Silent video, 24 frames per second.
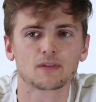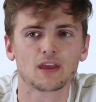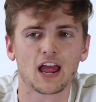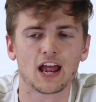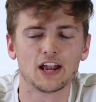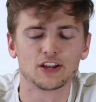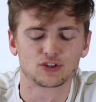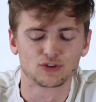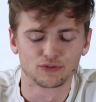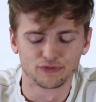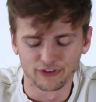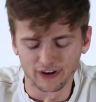
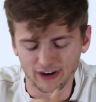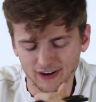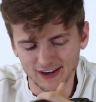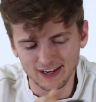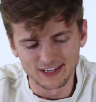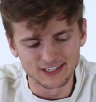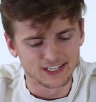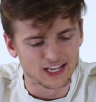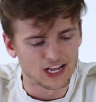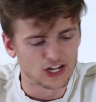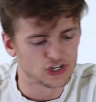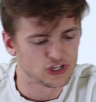And so very
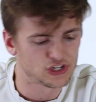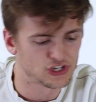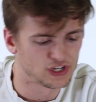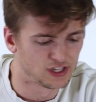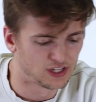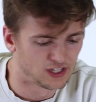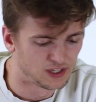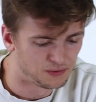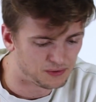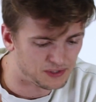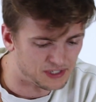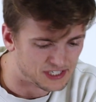
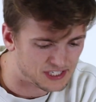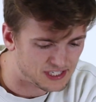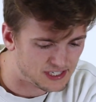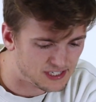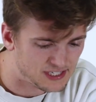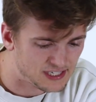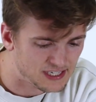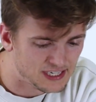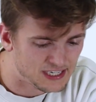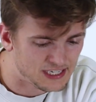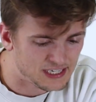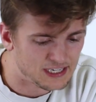intentionally, we
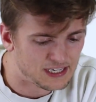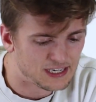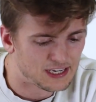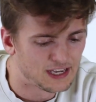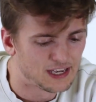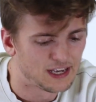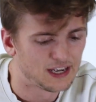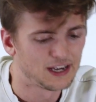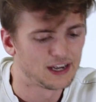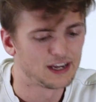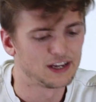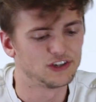see
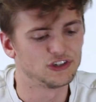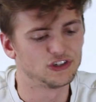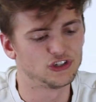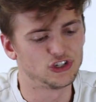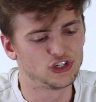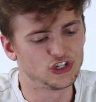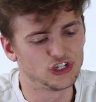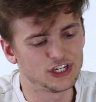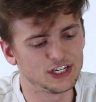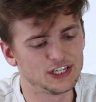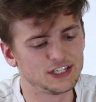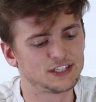
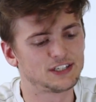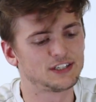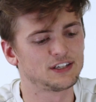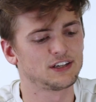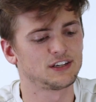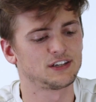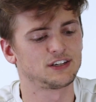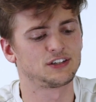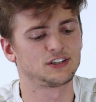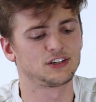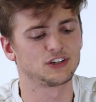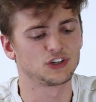
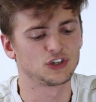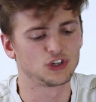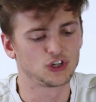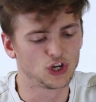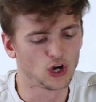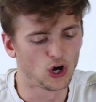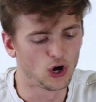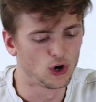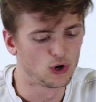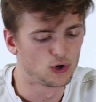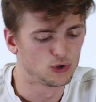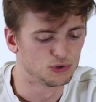Jesus
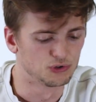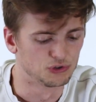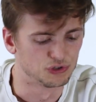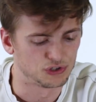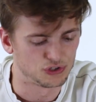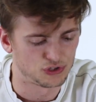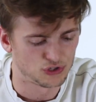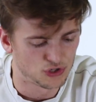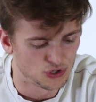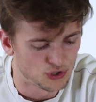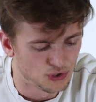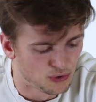goes
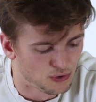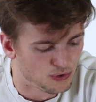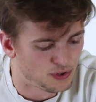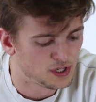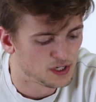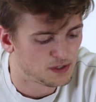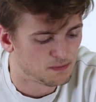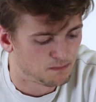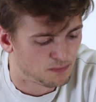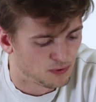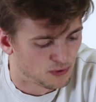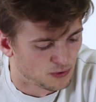to
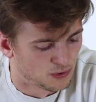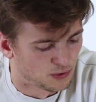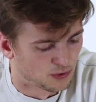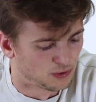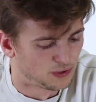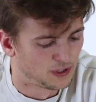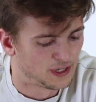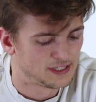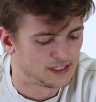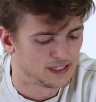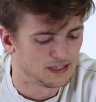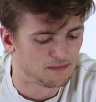this
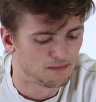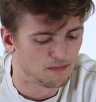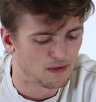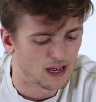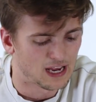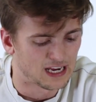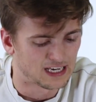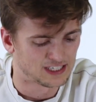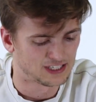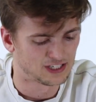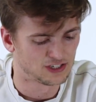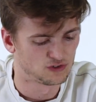pool as he
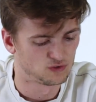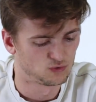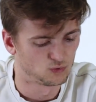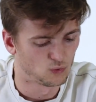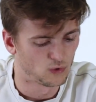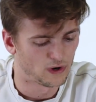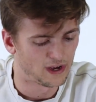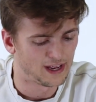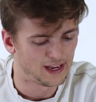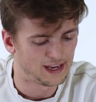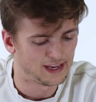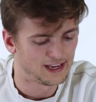makes his
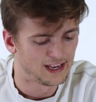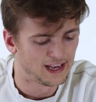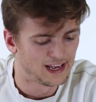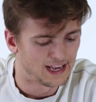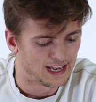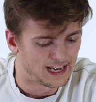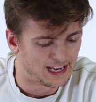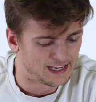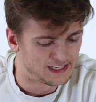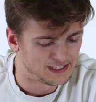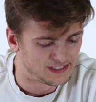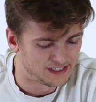way
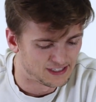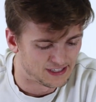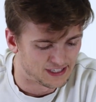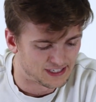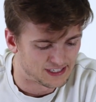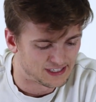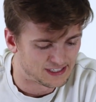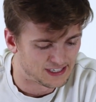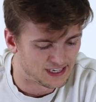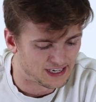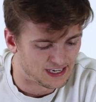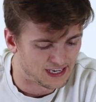into the
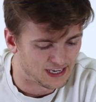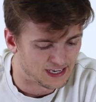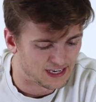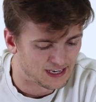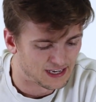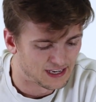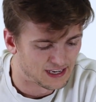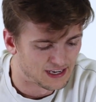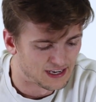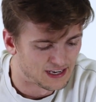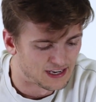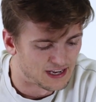city.
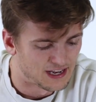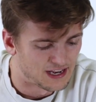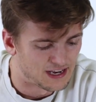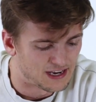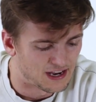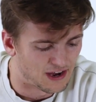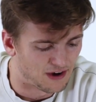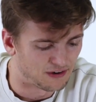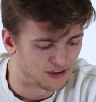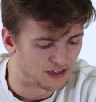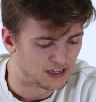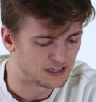
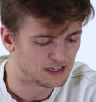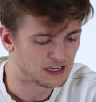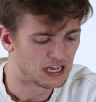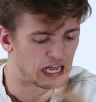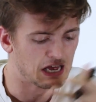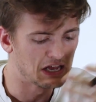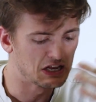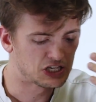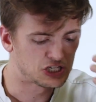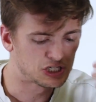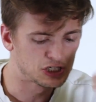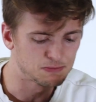Now,
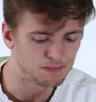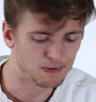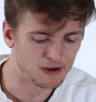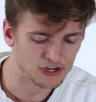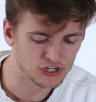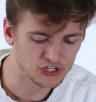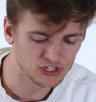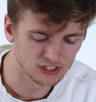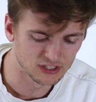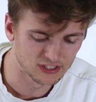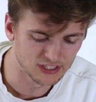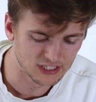it
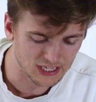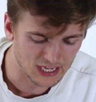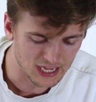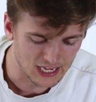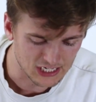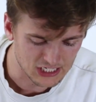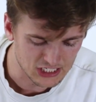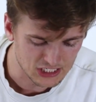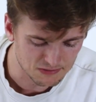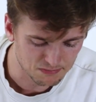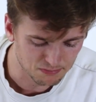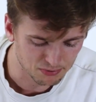especially
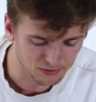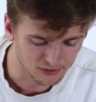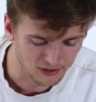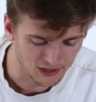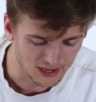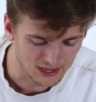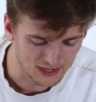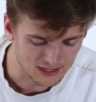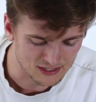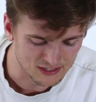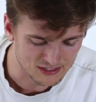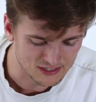
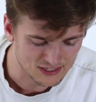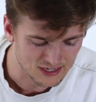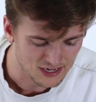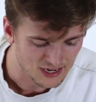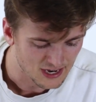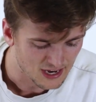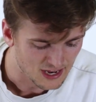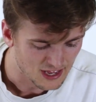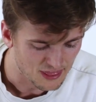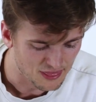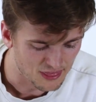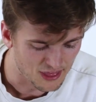explains
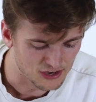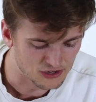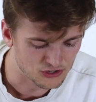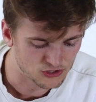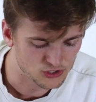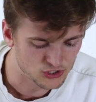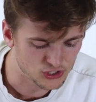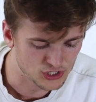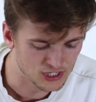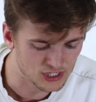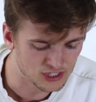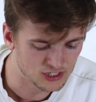that
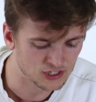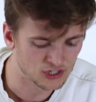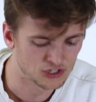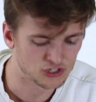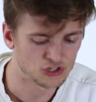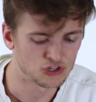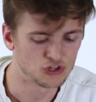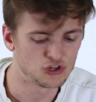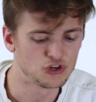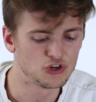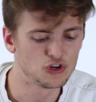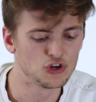Jesus
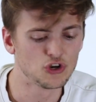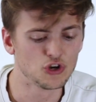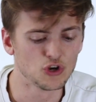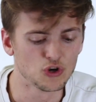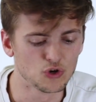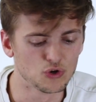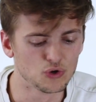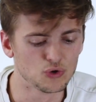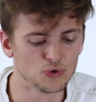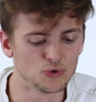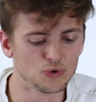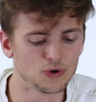
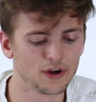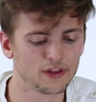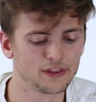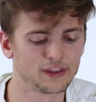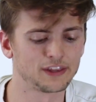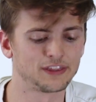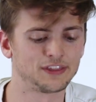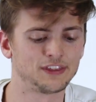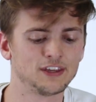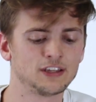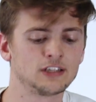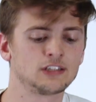knew
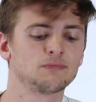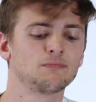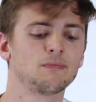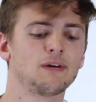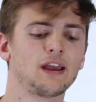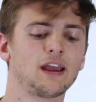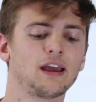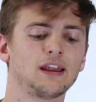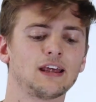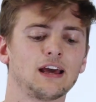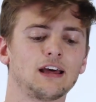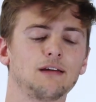that this
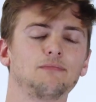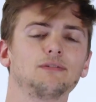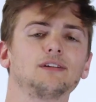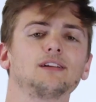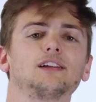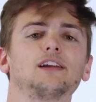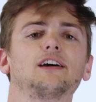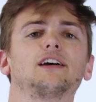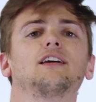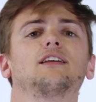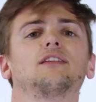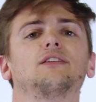man had been
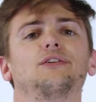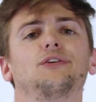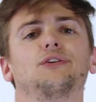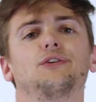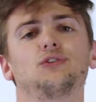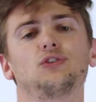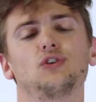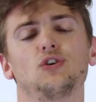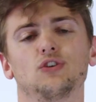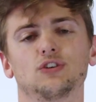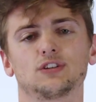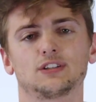laying there a
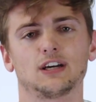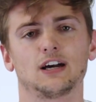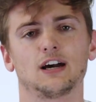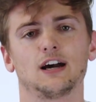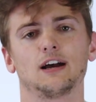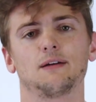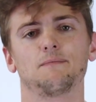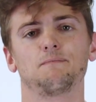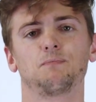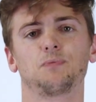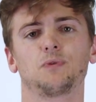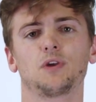long
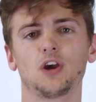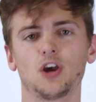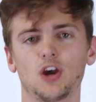time.